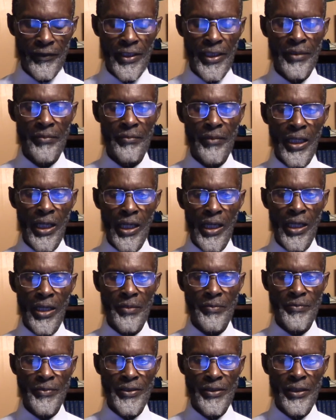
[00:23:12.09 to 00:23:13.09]
them
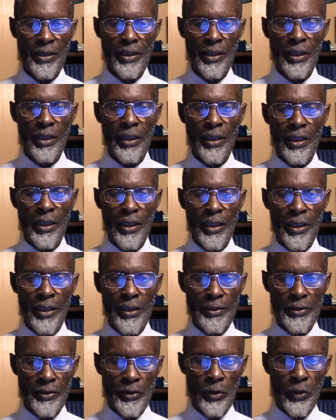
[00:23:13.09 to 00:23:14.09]
harps,
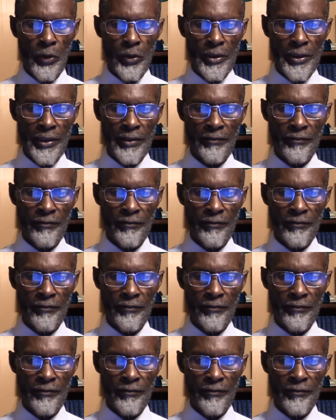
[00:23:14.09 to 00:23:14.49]
golden